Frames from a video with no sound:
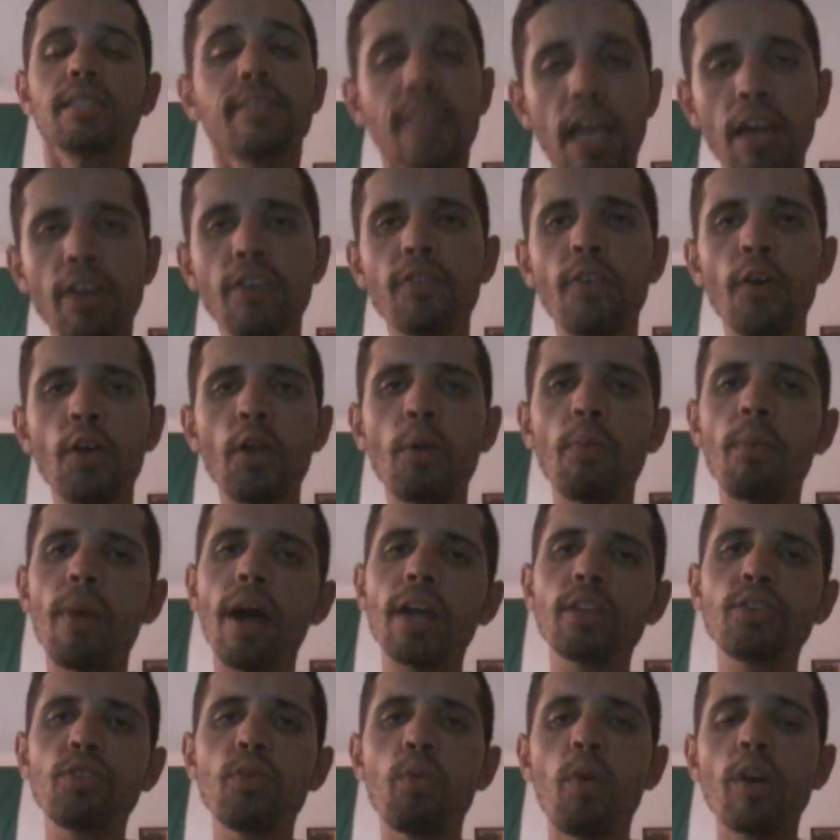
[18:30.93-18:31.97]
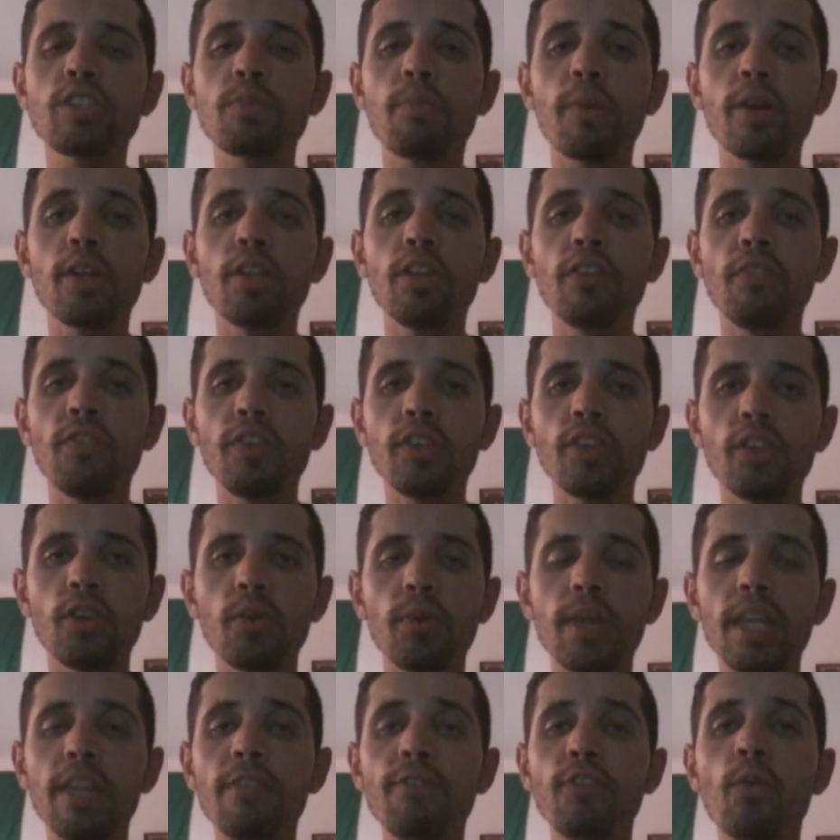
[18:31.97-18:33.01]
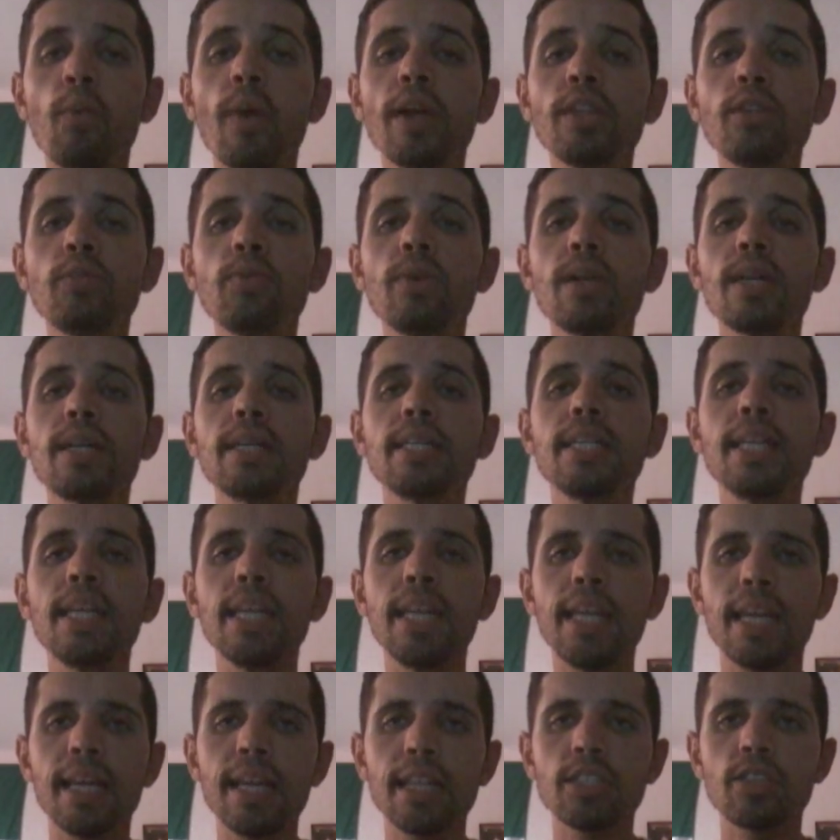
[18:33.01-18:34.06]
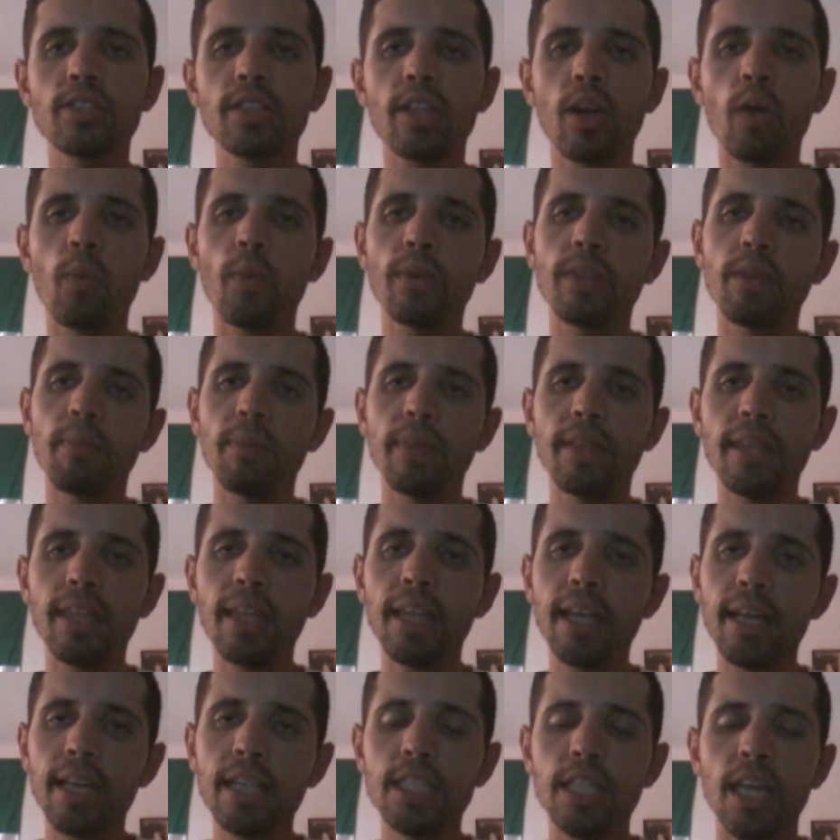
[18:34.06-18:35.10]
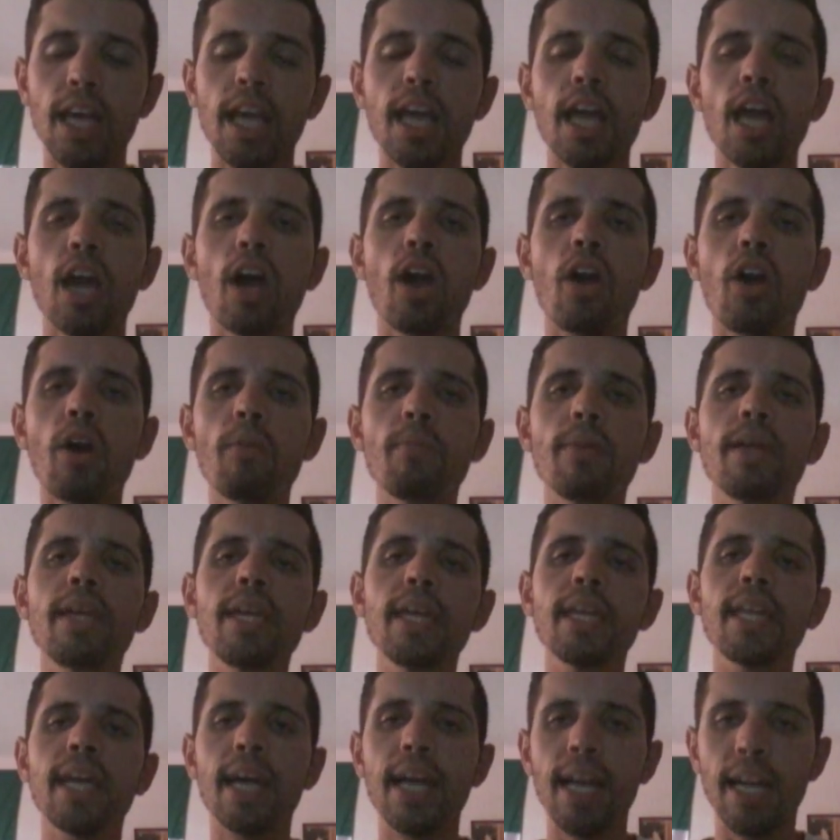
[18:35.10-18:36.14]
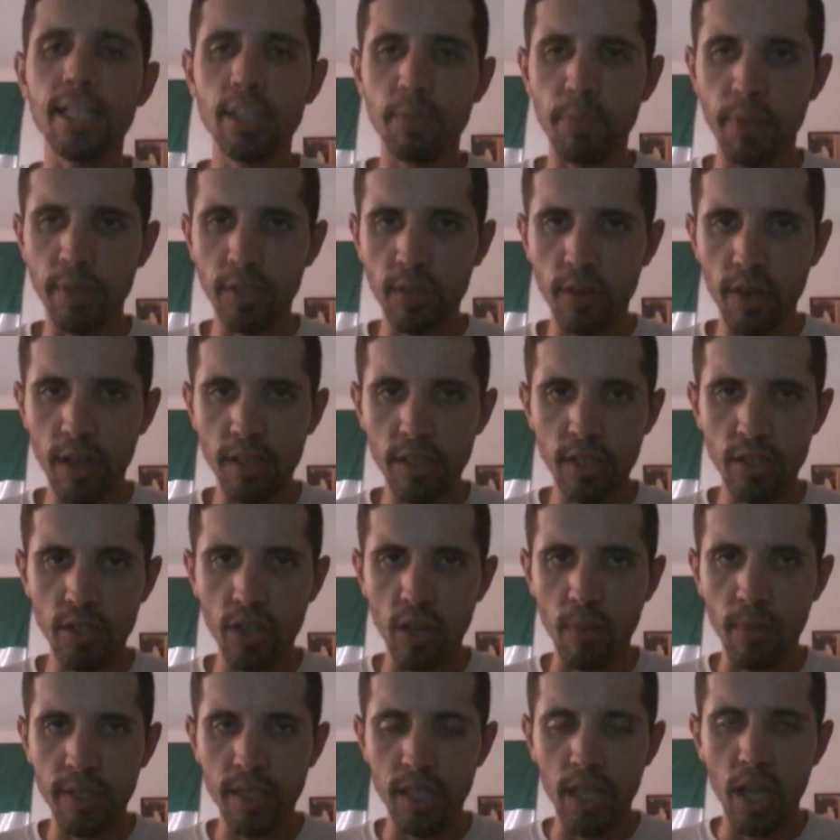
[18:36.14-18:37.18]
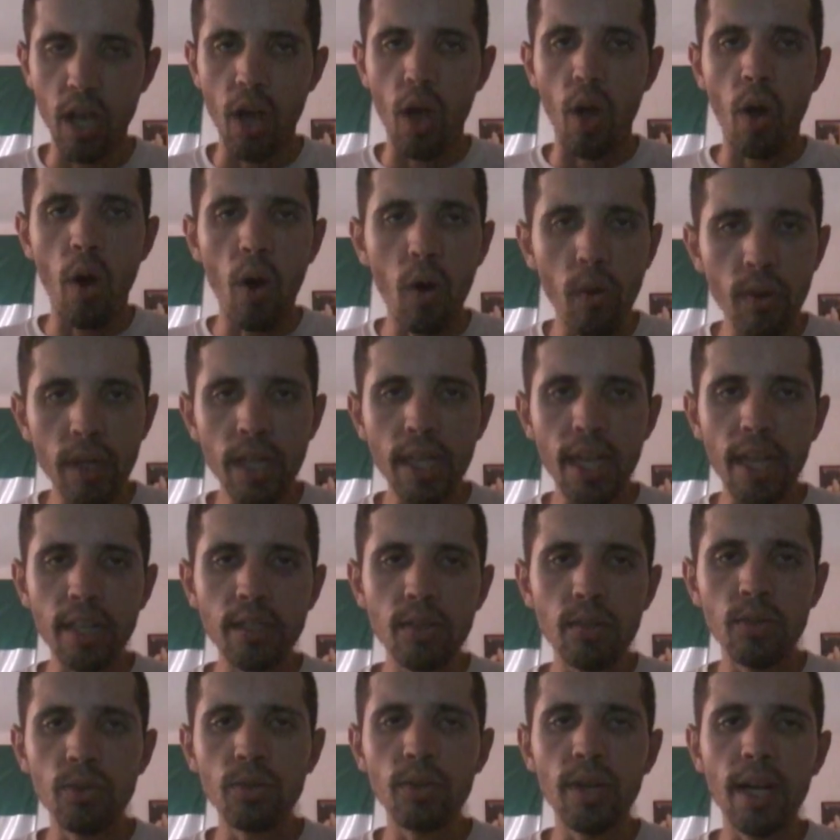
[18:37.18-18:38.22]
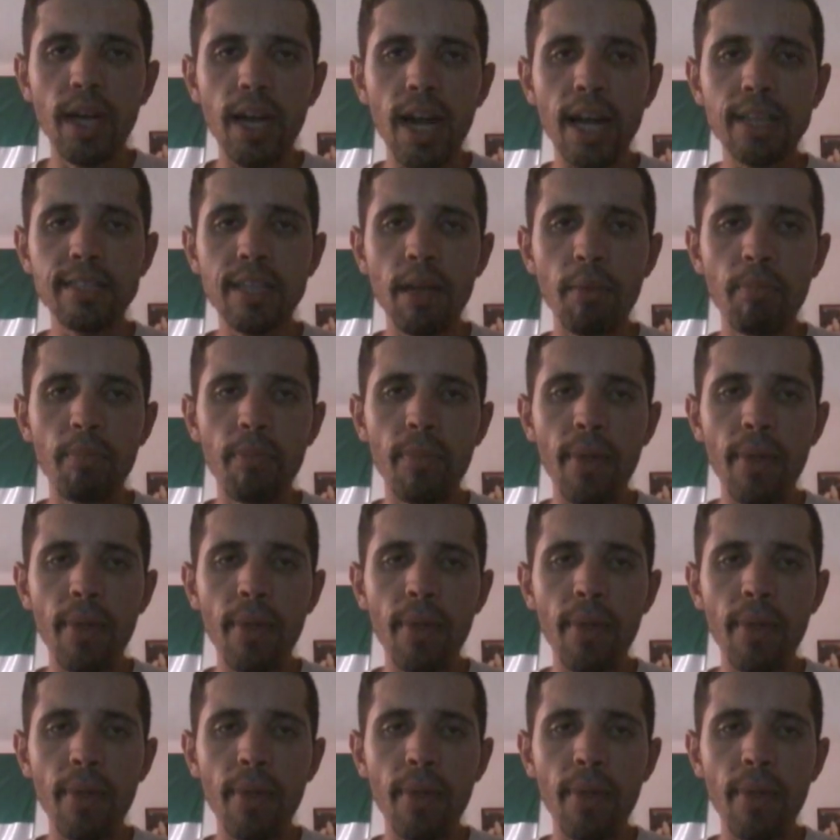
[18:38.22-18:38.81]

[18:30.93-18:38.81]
Thank you very much to watch my new video. If you want to learn English or talk with me in English, come here at Class Portugal Idiomas. Or we can do class